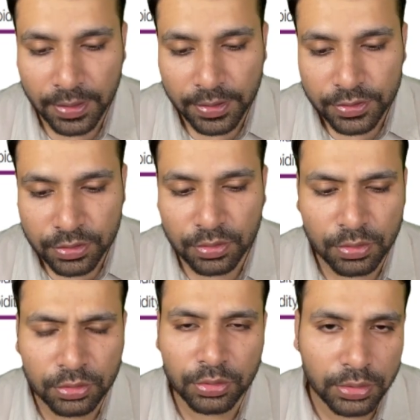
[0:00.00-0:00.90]
So go
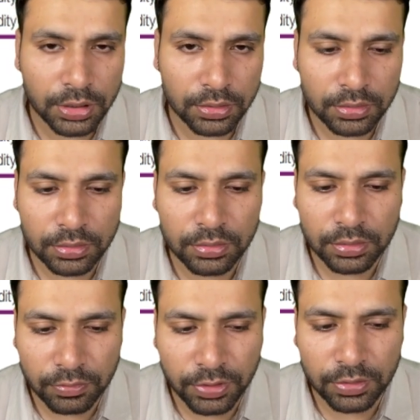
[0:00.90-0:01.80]
through it
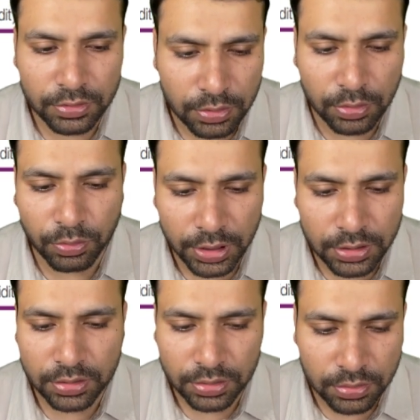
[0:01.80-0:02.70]
once or
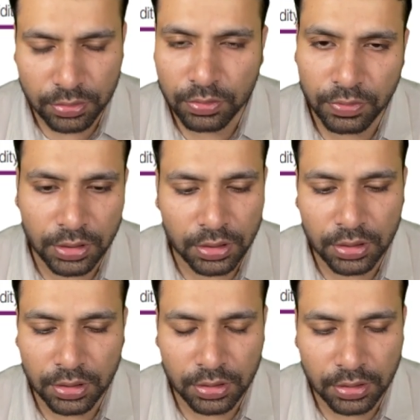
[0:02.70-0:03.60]
twice, you
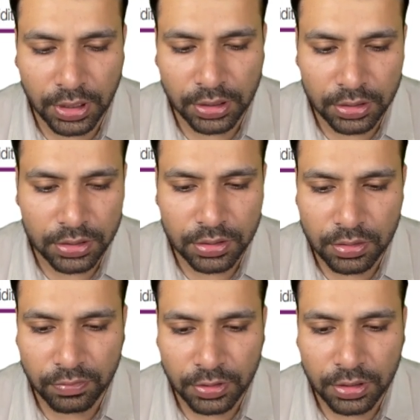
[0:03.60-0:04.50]
will get the gist of it.